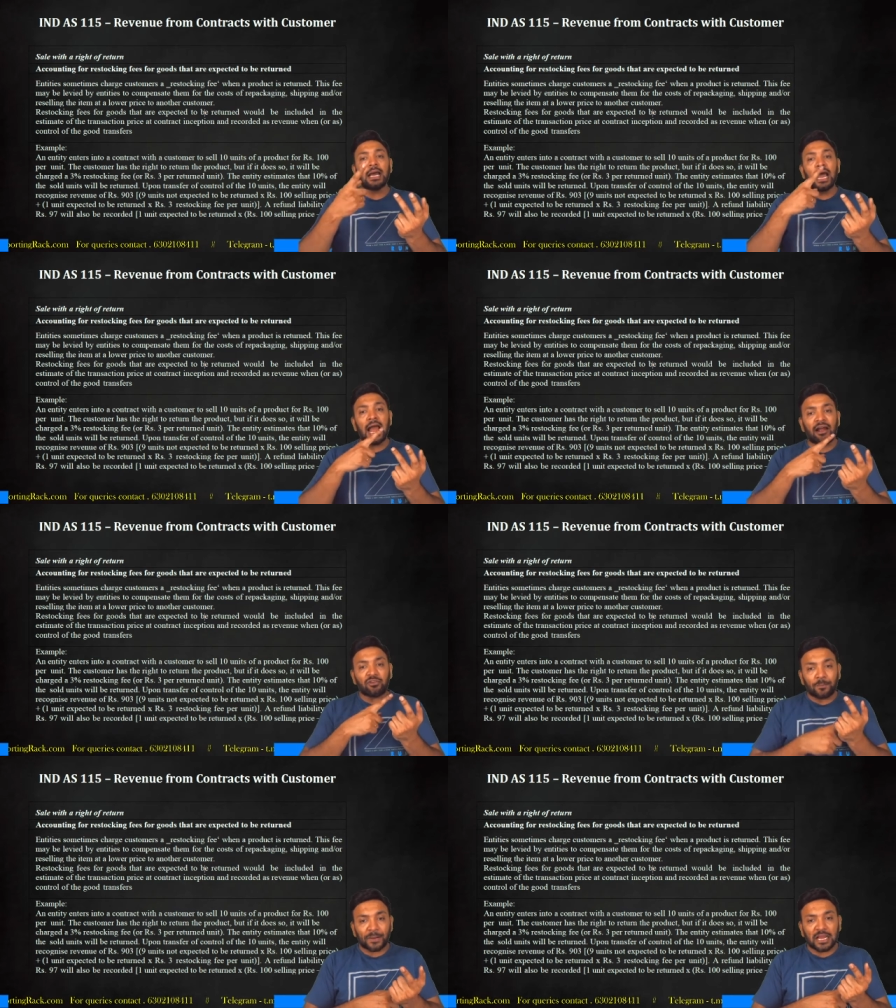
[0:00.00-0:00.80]
I have
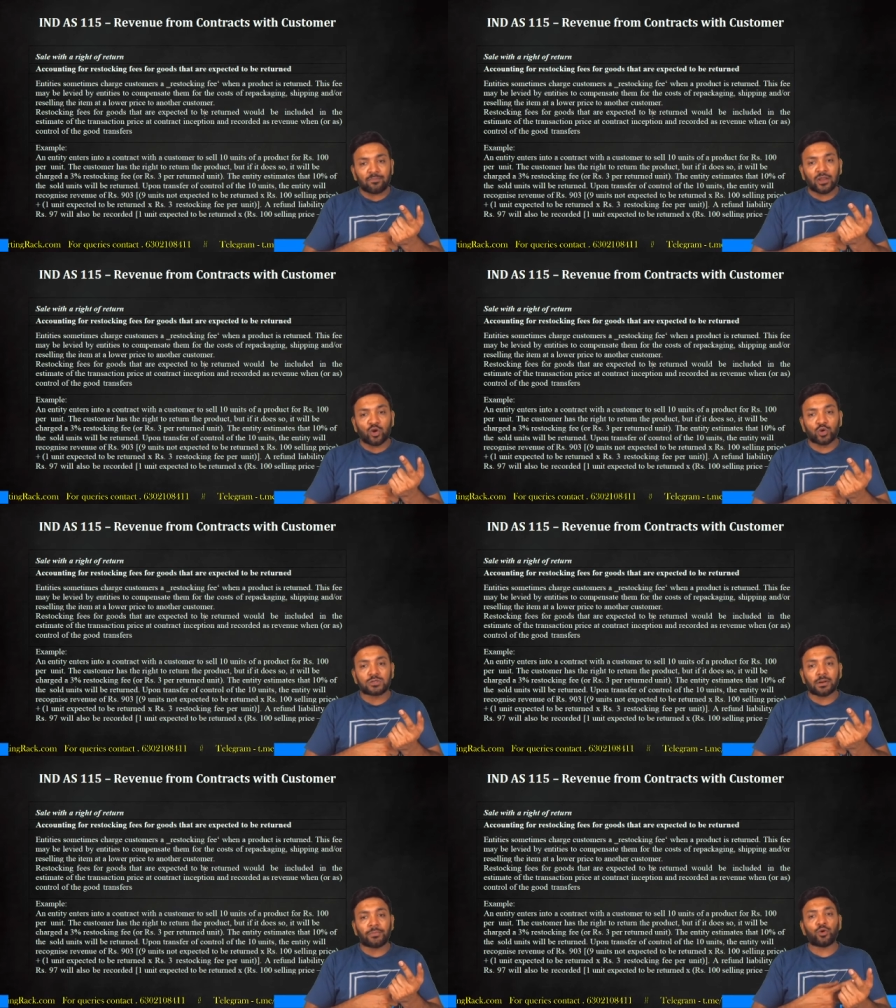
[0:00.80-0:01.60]
to pick up the goods
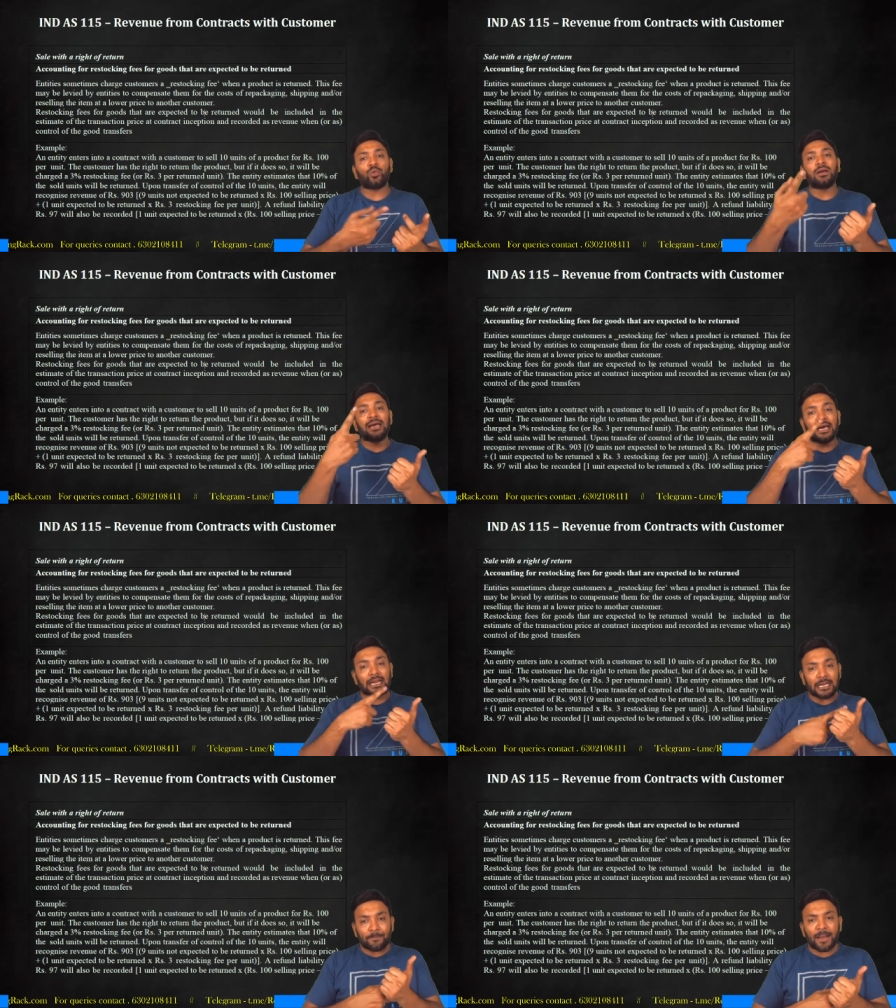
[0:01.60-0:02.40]
from you,
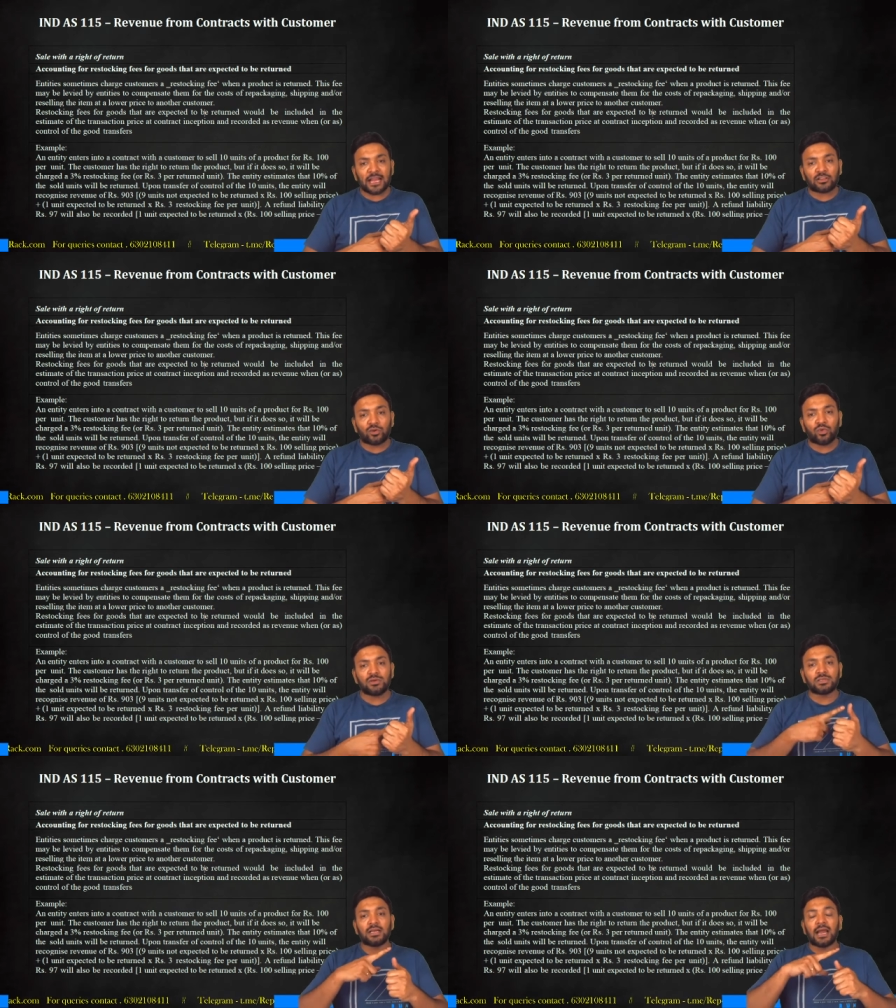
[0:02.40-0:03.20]
repack the
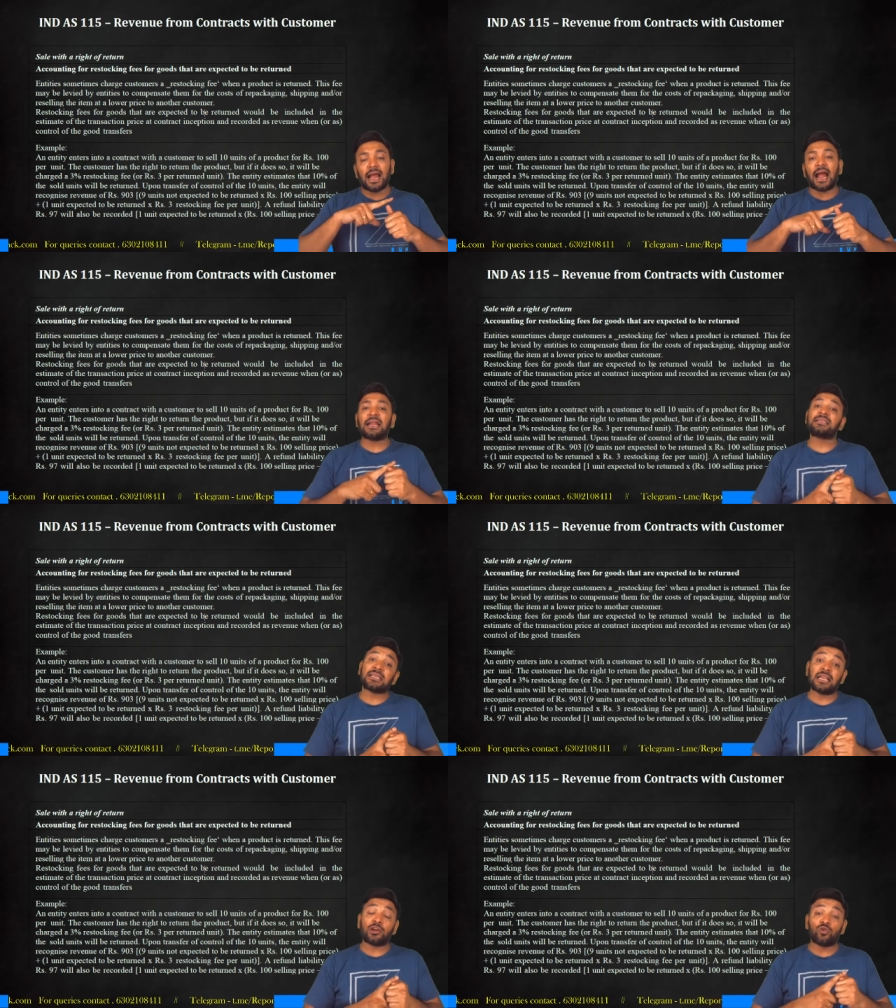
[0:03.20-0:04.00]
goods and
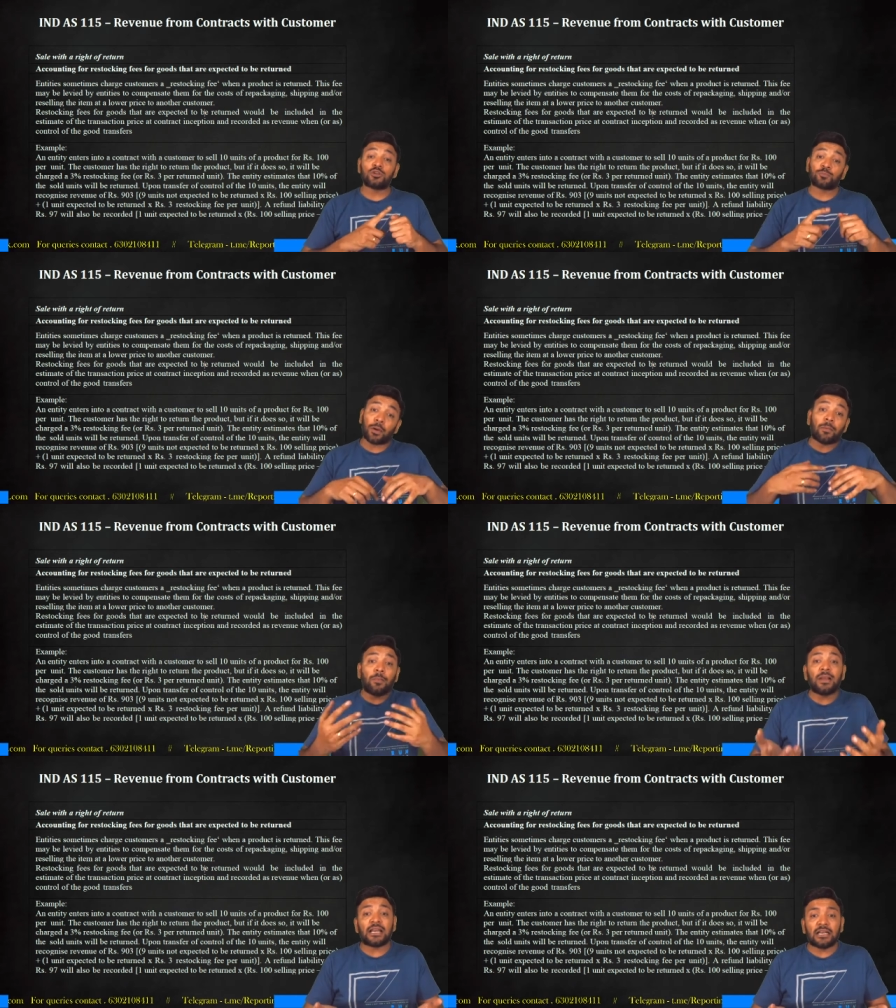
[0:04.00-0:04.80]
sell the goods
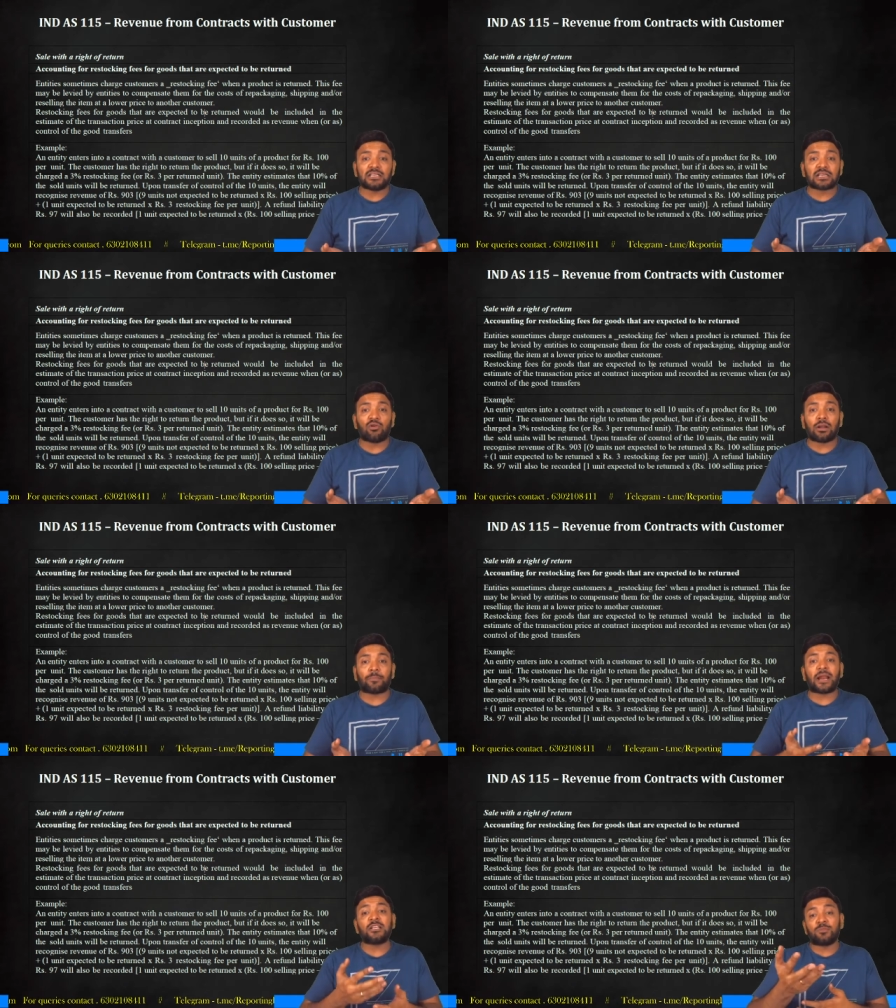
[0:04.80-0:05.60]
probably at a discounted
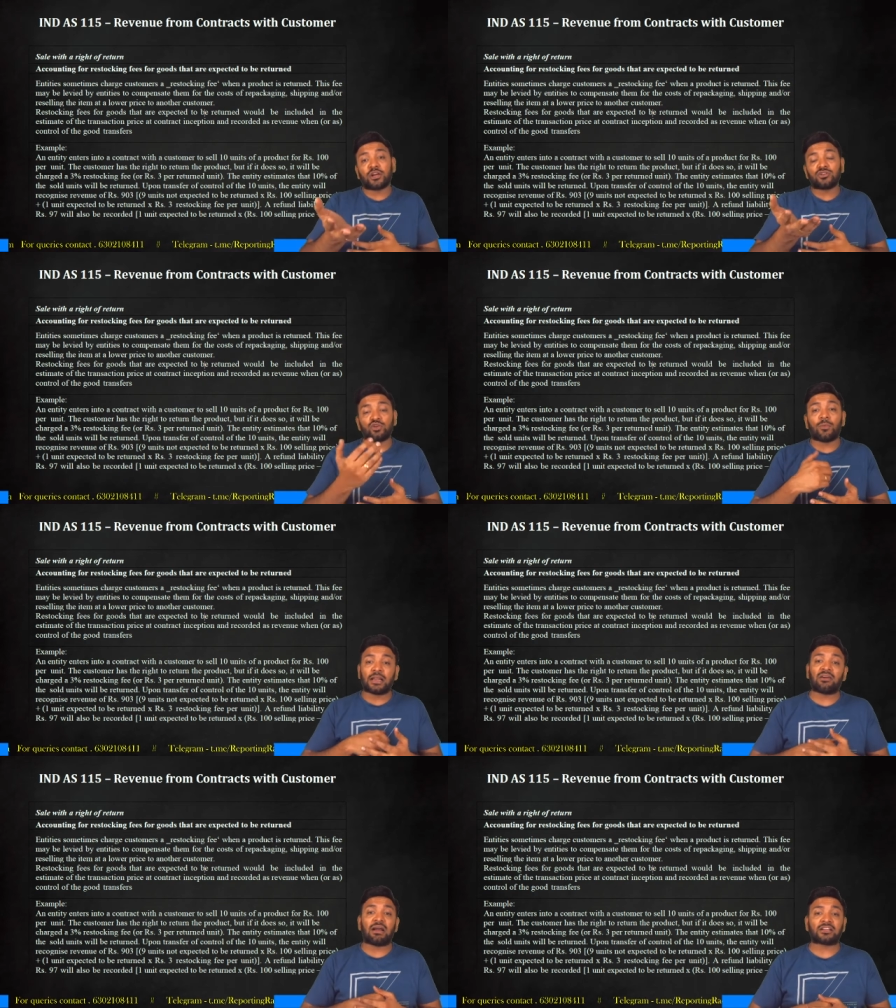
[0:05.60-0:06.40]
price because you might
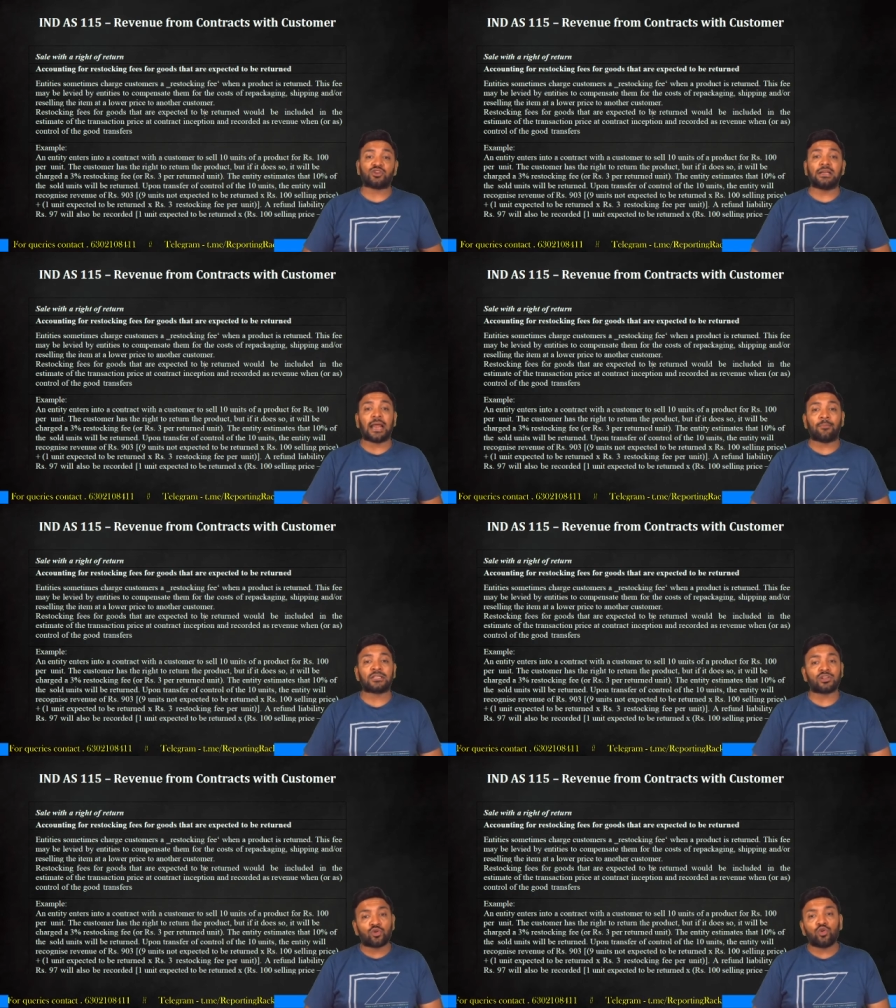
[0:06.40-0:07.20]
have actually
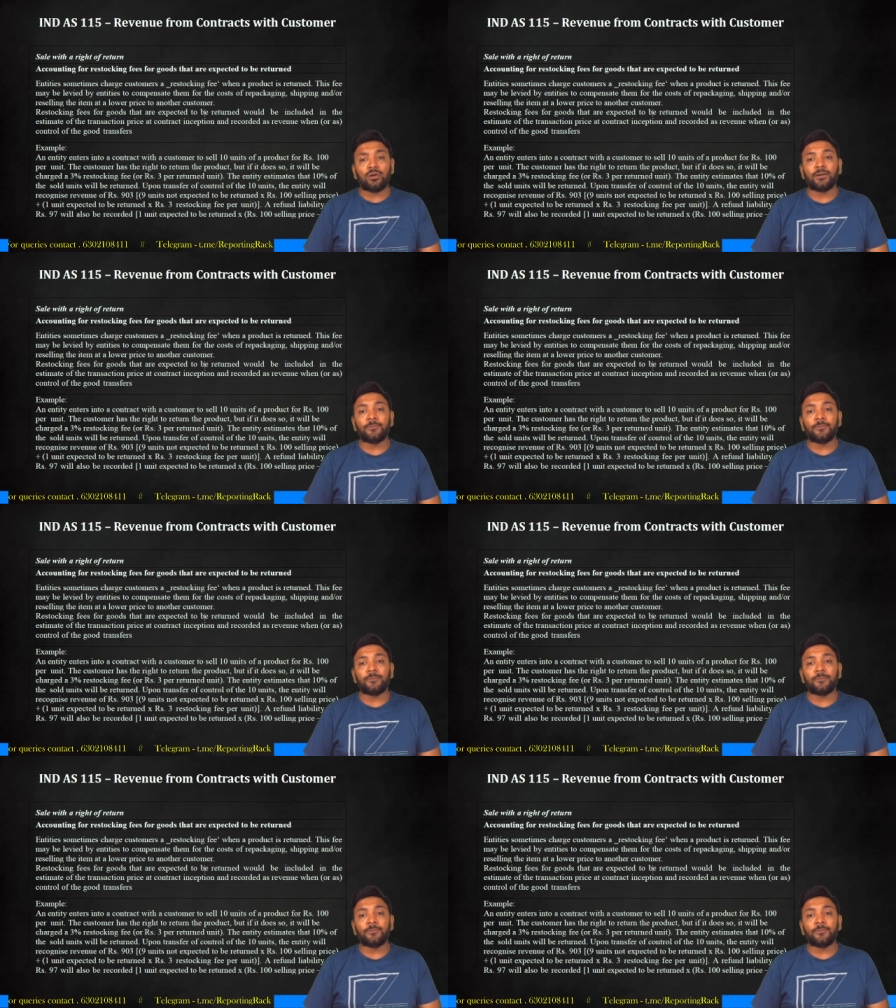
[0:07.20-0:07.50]
damaged the good.